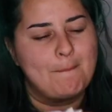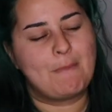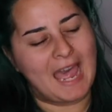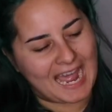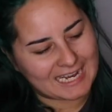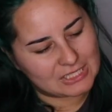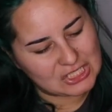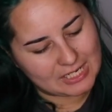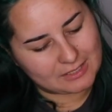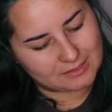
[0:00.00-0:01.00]

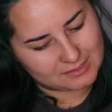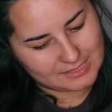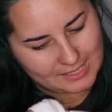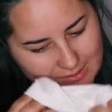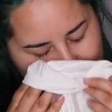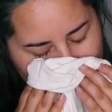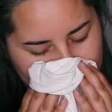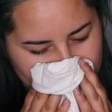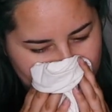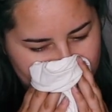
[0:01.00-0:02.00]
packaging scent.
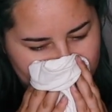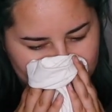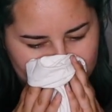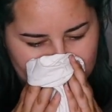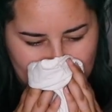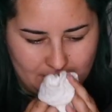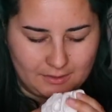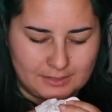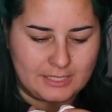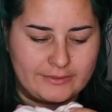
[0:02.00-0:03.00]

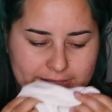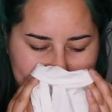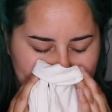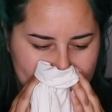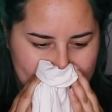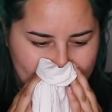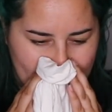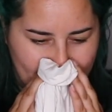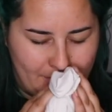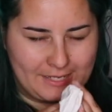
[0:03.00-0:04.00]
You know, like something that's
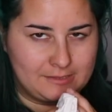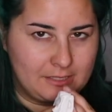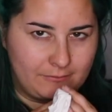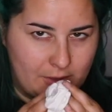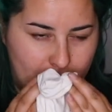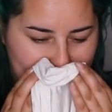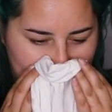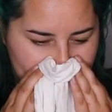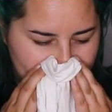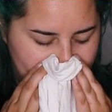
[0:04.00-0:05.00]
been in plastic for a
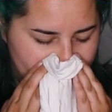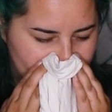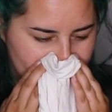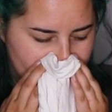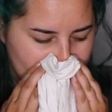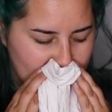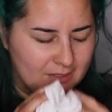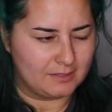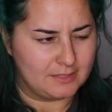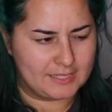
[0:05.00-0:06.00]
while.
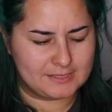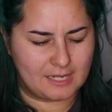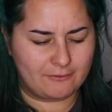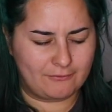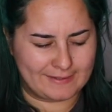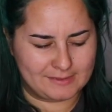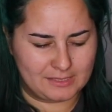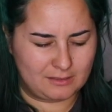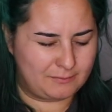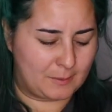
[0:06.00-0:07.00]
It's not
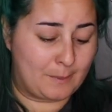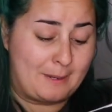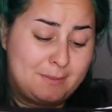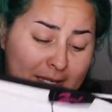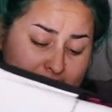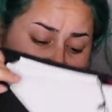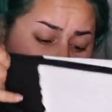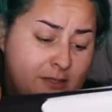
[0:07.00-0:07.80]
offensive. I'll probably actually